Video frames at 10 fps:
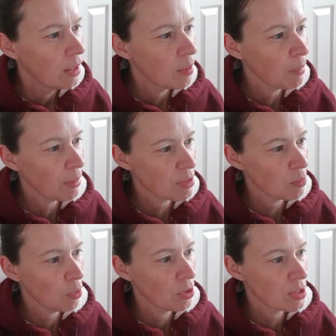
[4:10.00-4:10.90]
The mouse
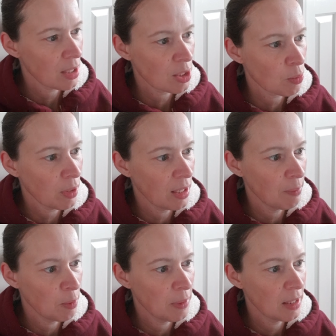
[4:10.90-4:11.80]
at once asked what name
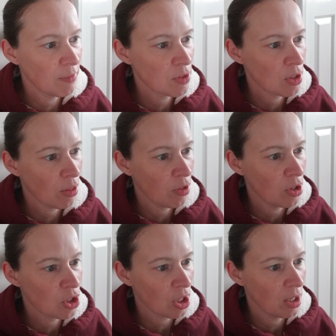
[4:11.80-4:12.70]
had been given to the
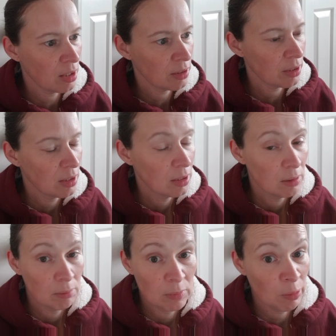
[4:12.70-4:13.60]
third child.
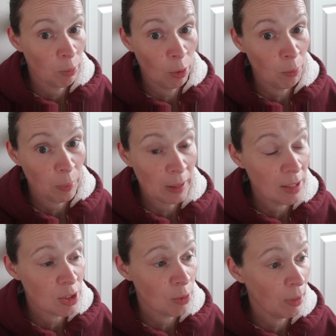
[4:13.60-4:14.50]
It won't
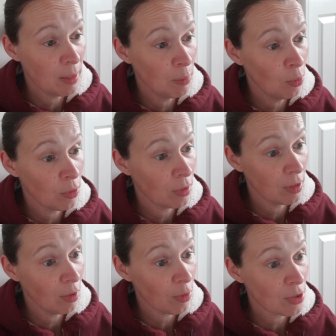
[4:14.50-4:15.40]
please you any more than
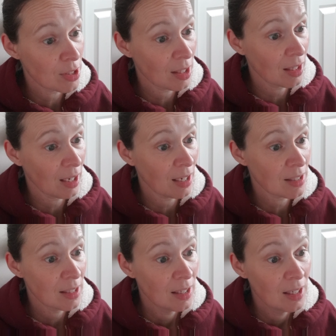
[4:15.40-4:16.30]
the others, said the cat.
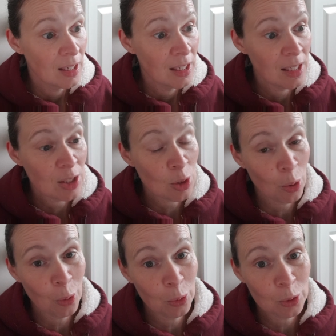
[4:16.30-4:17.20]
He is
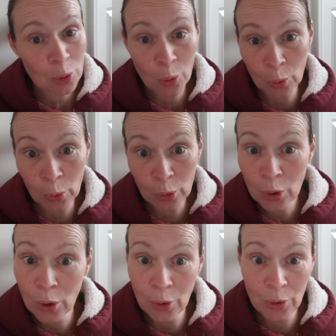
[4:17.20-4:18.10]
called All
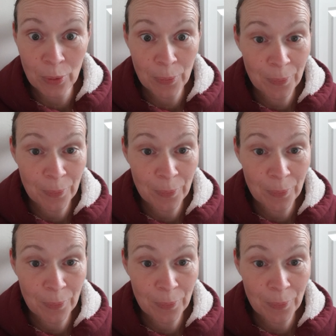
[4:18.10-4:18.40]
Gone.